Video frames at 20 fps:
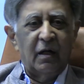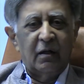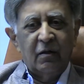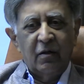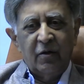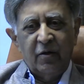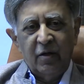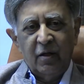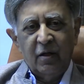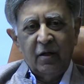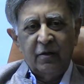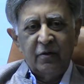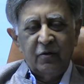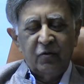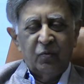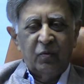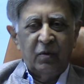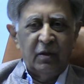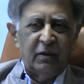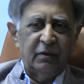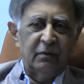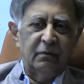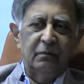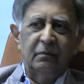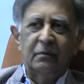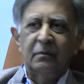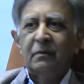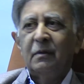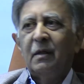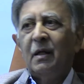Artillery gun is one.
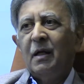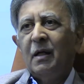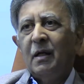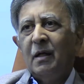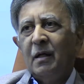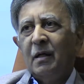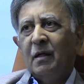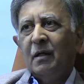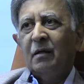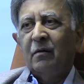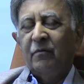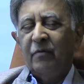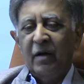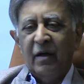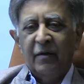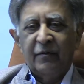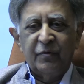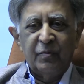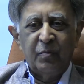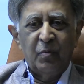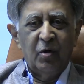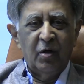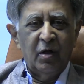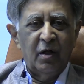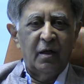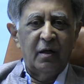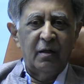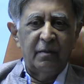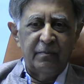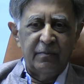We have small
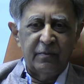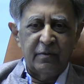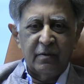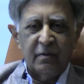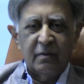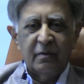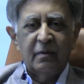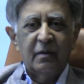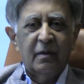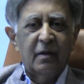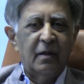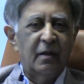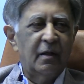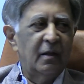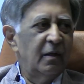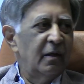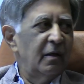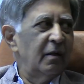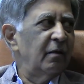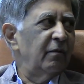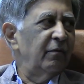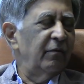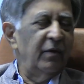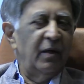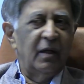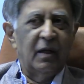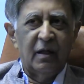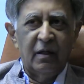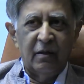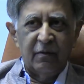arms,
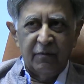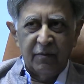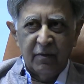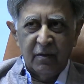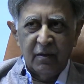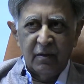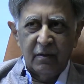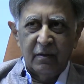we have